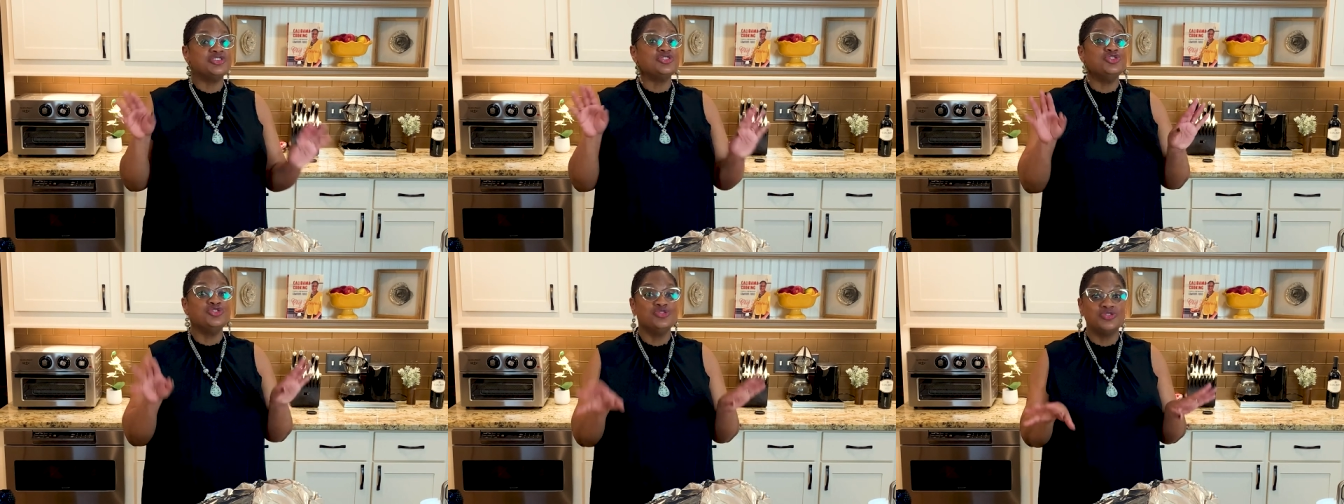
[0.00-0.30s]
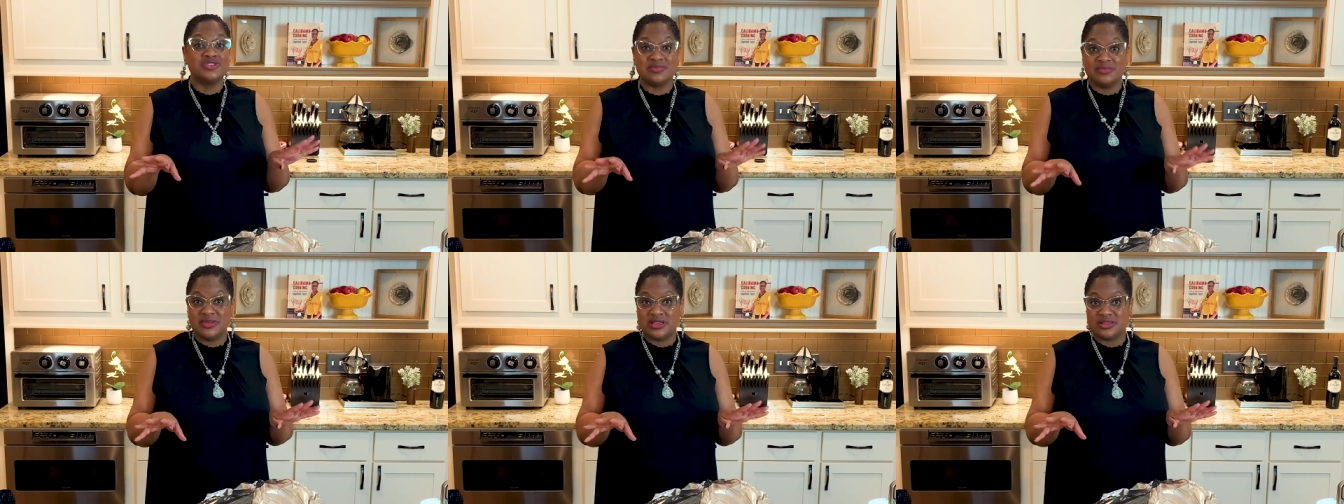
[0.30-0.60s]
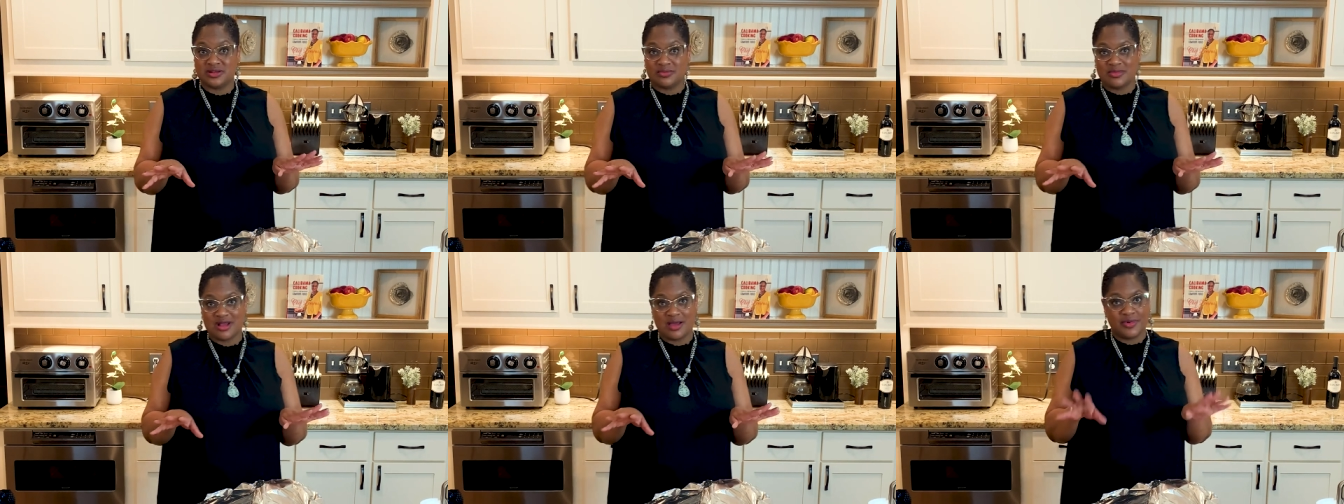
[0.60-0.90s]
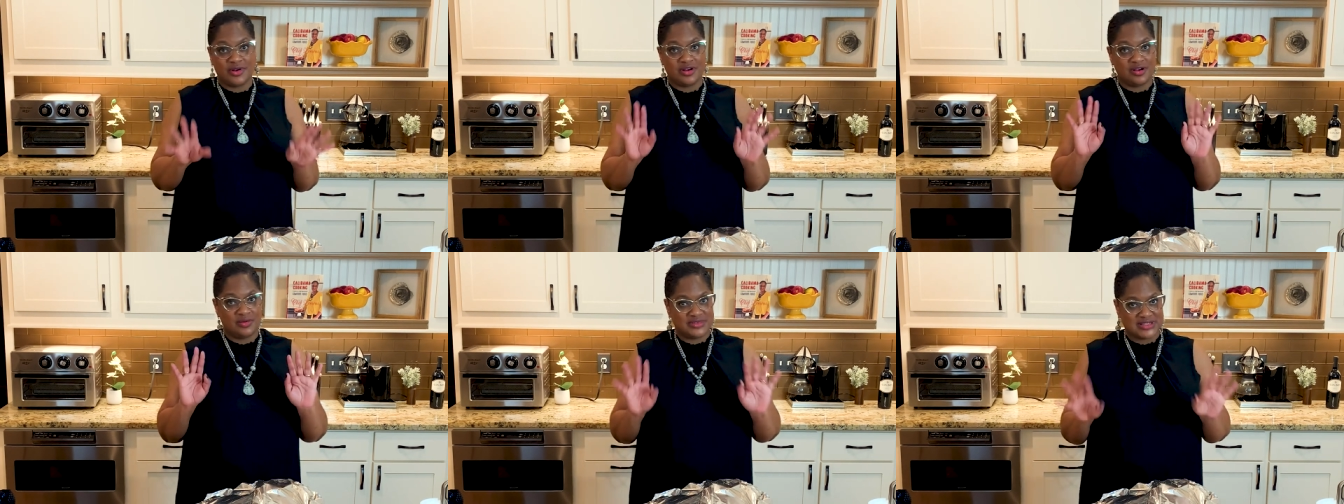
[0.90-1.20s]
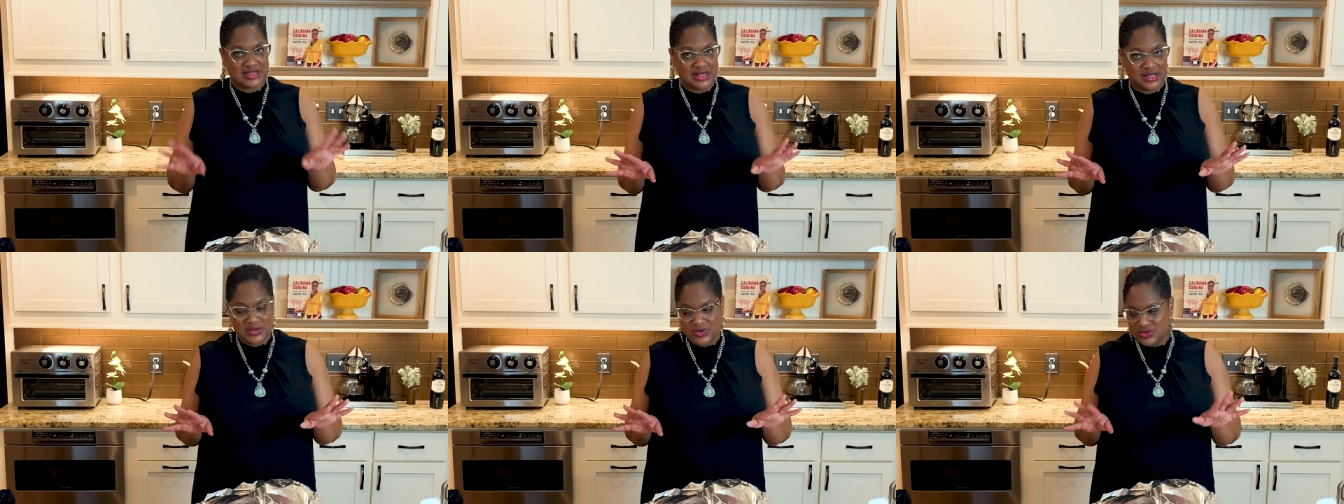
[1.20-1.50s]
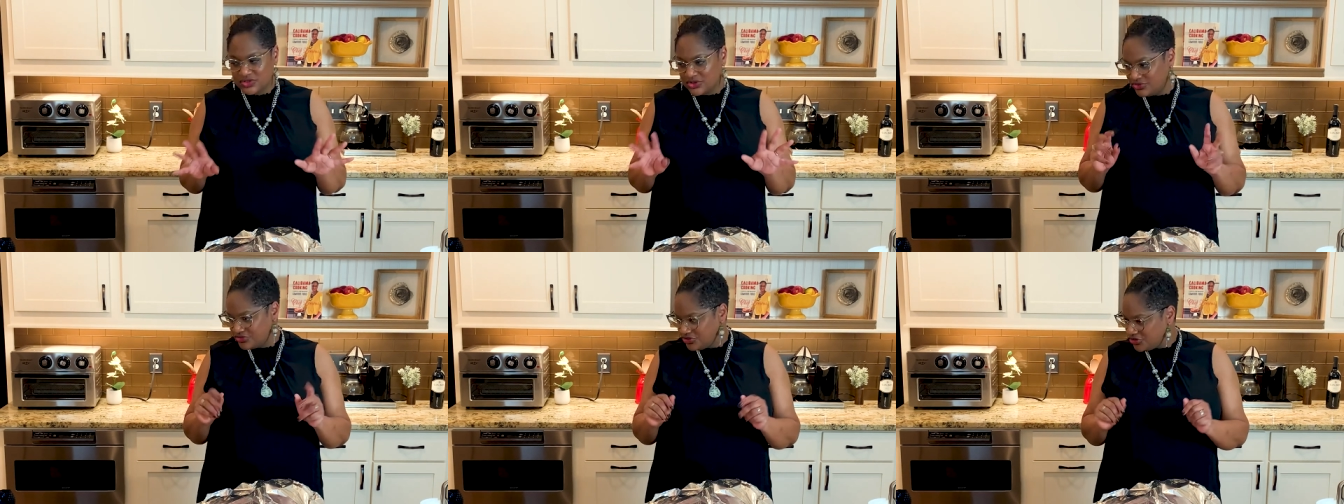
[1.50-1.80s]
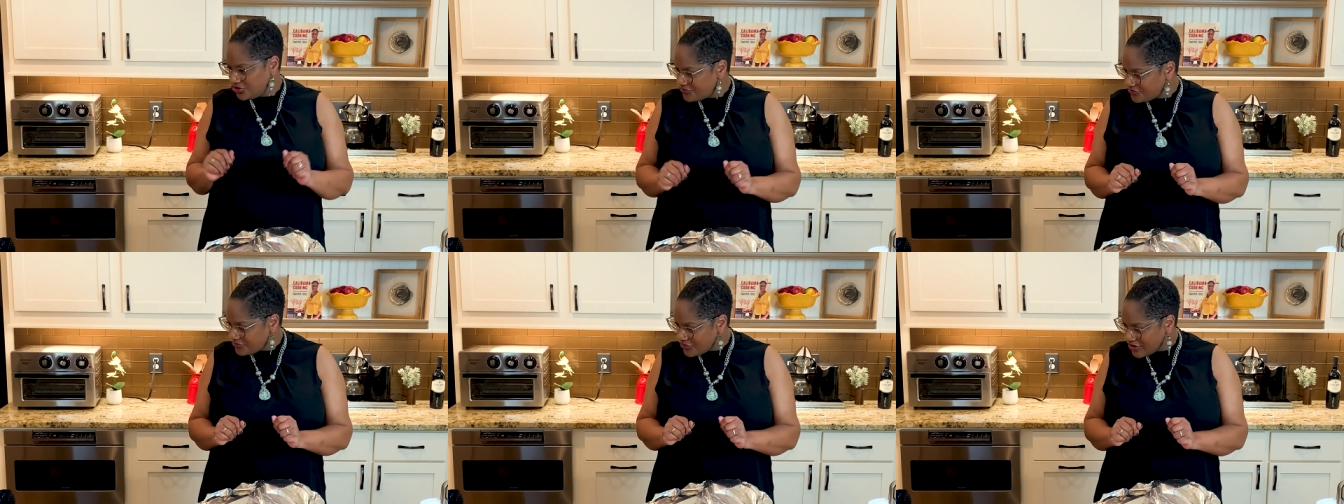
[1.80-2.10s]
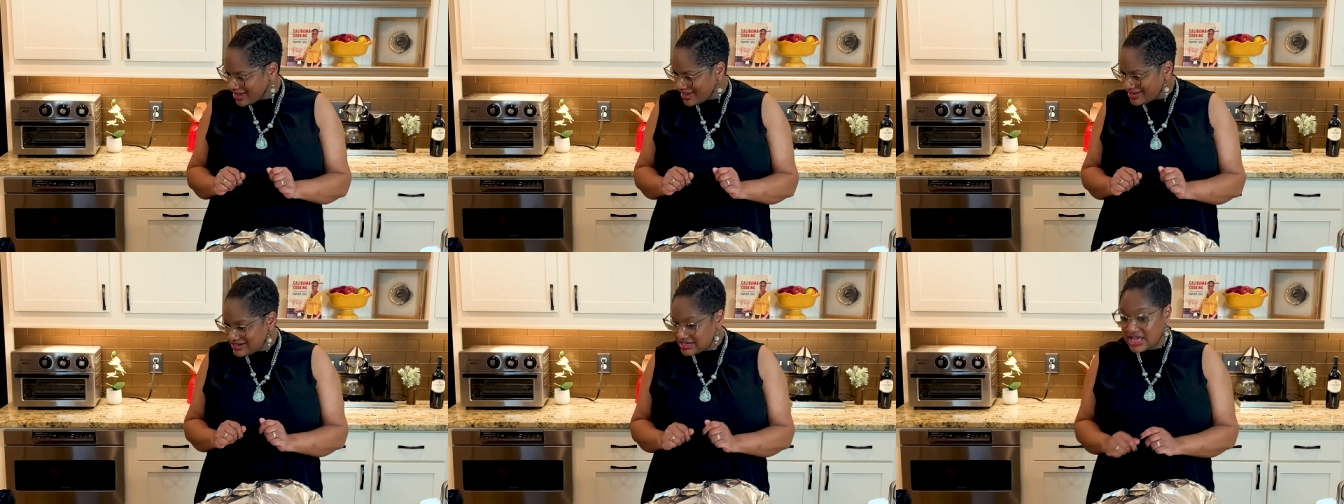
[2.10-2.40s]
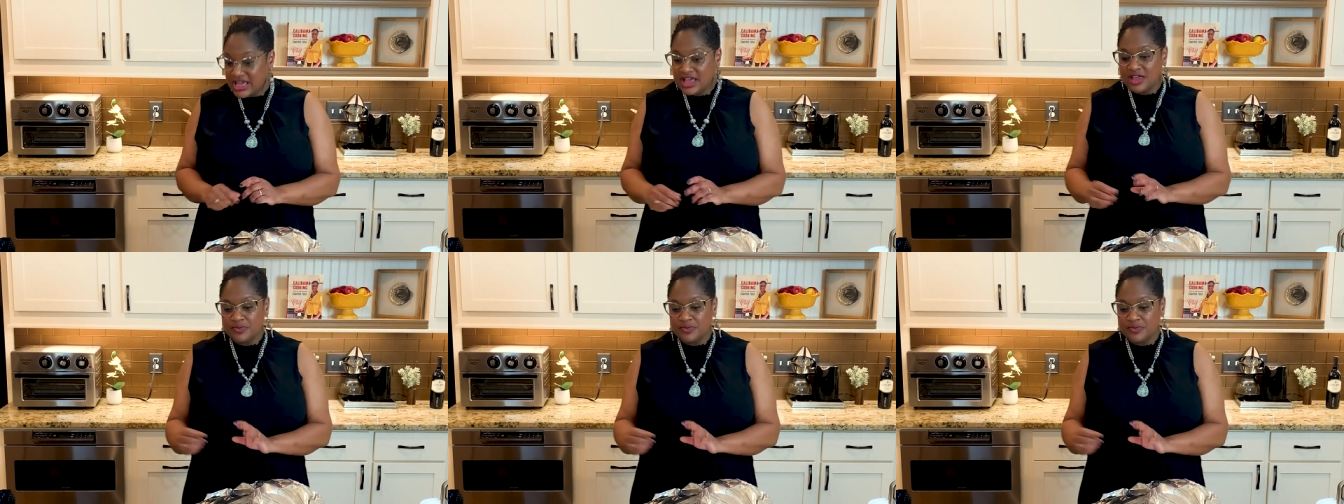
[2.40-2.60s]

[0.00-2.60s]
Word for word: Use a meat thermometer, I'm telling you, those are your friend.